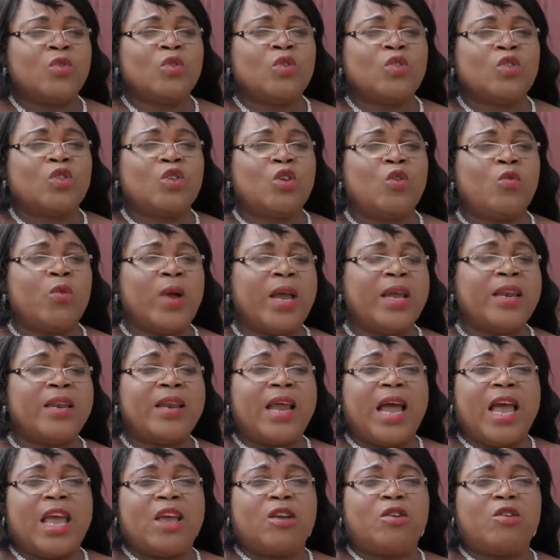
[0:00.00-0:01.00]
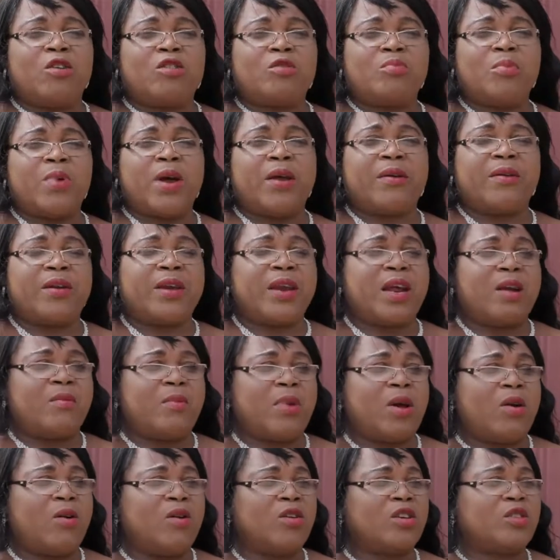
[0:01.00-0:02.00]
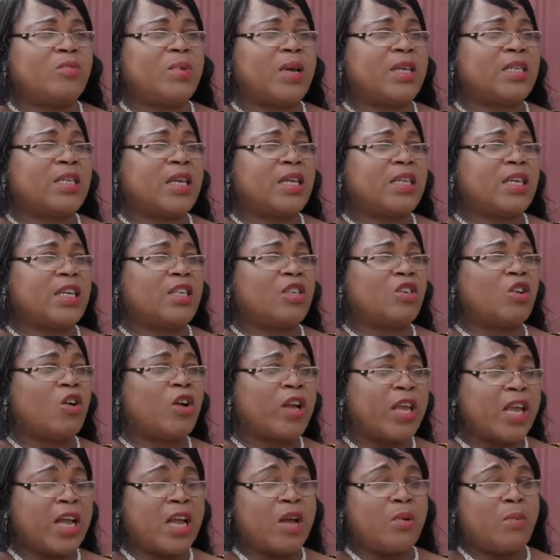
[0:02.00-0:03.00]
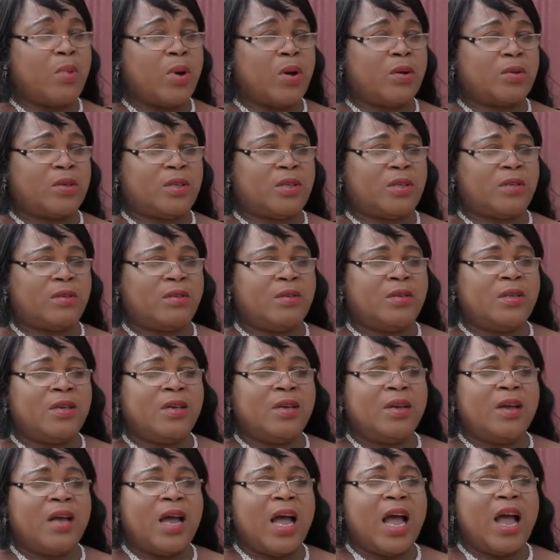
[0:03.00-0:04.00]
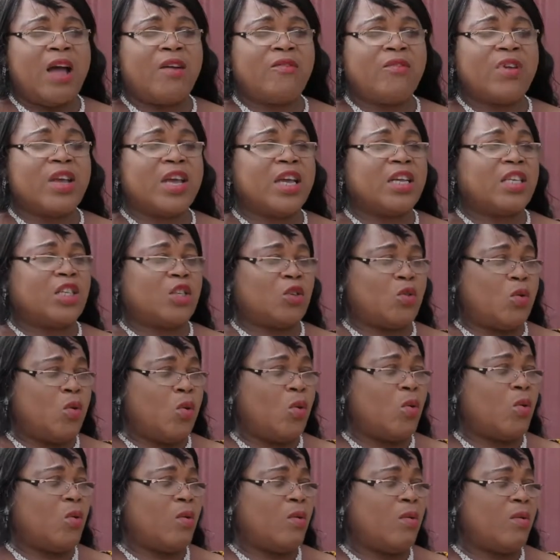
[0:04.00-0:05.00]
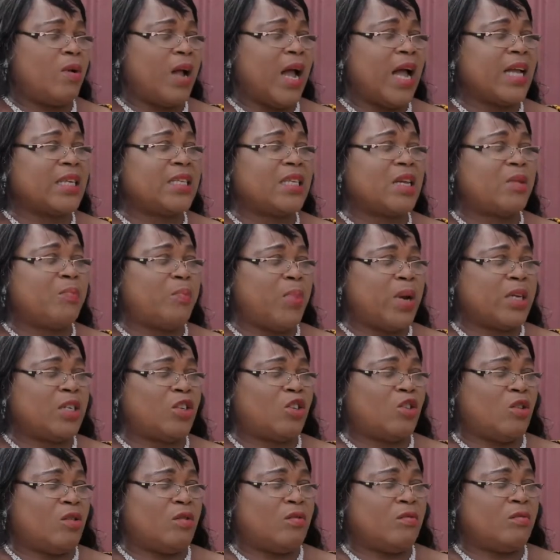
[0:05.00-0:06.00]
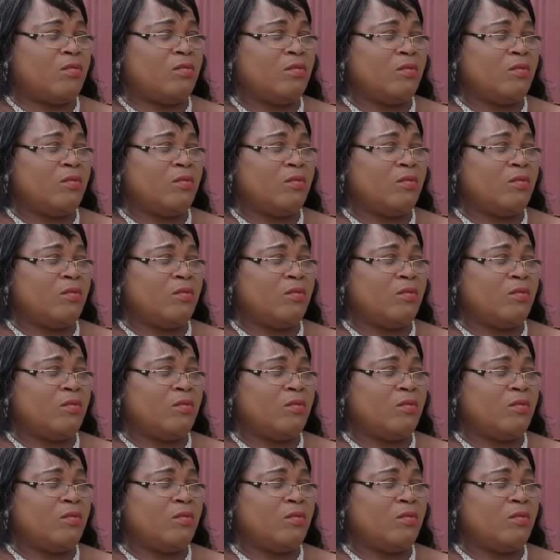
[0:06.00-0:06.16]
So when I got married and my husband started talking about having a school as a passion,